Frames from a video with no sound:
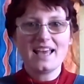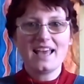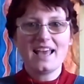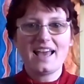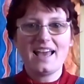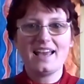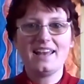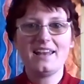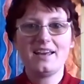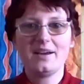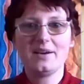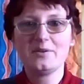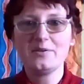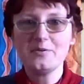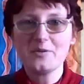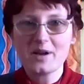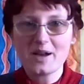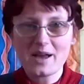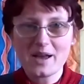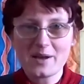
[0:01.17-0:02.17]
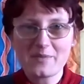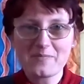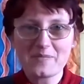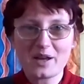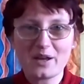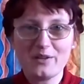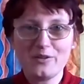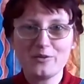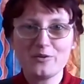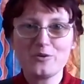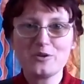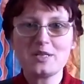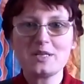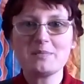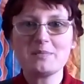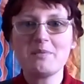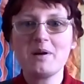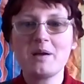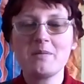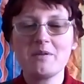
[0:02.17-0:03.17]
Hello, I thought it
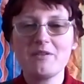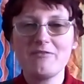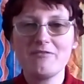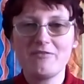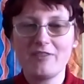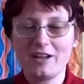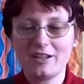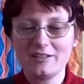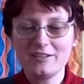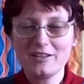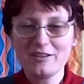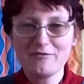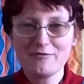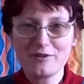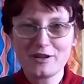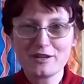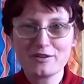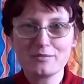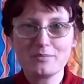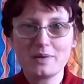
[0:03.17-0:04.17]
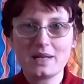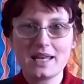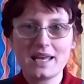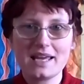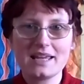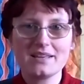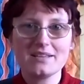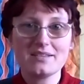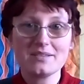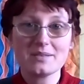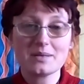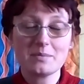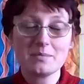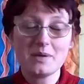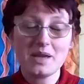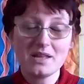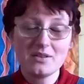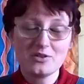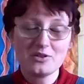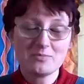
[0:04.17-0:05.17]
might be fun if we could play some
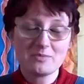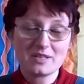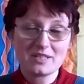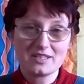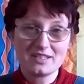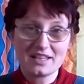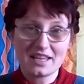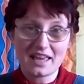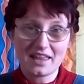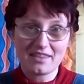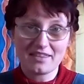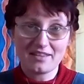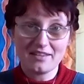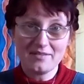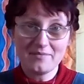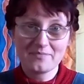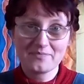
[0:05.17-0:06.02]
instruments together.